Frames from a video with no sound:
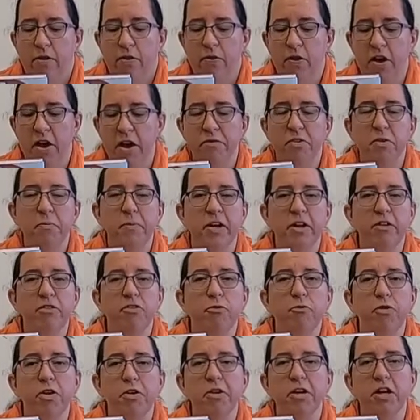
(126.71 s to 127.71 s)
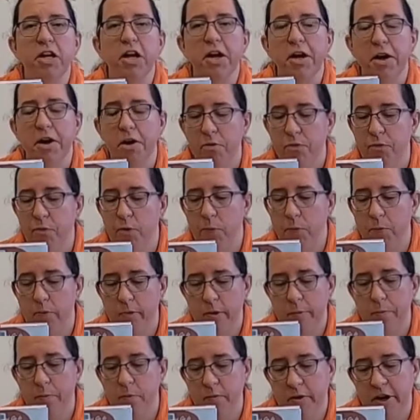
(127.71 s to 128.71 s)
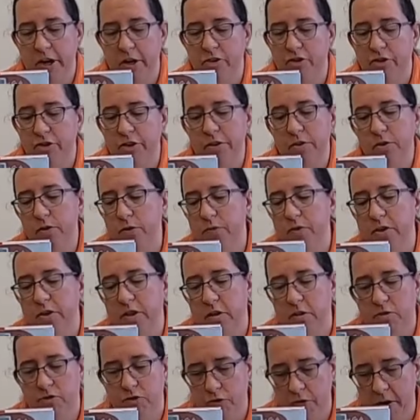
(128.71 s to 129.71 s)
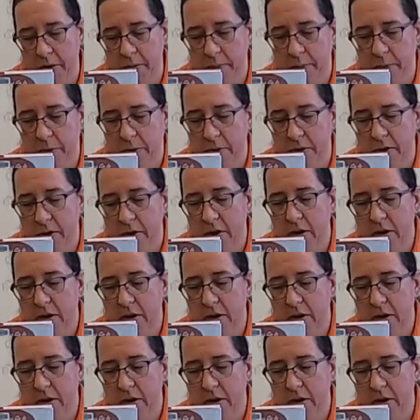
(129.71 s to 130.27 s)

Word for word: And they have to make some very careful preparations for their trip